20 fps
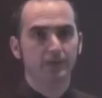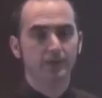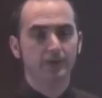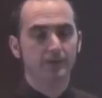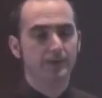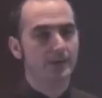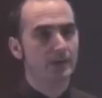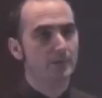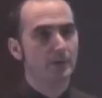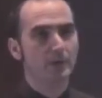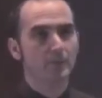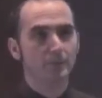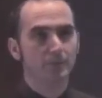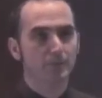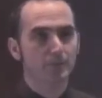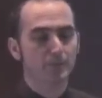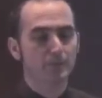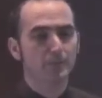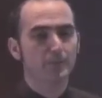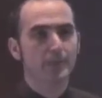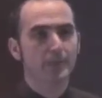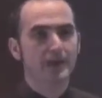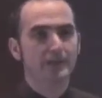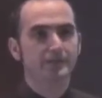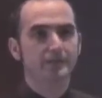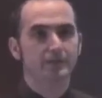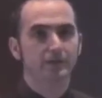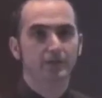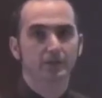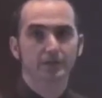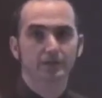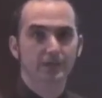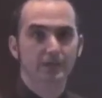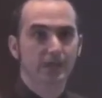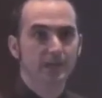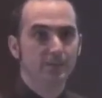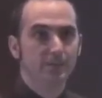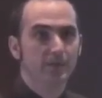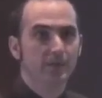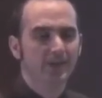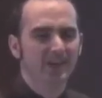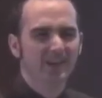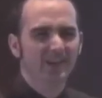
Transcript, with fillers: uh, and I'm going to massacre his name,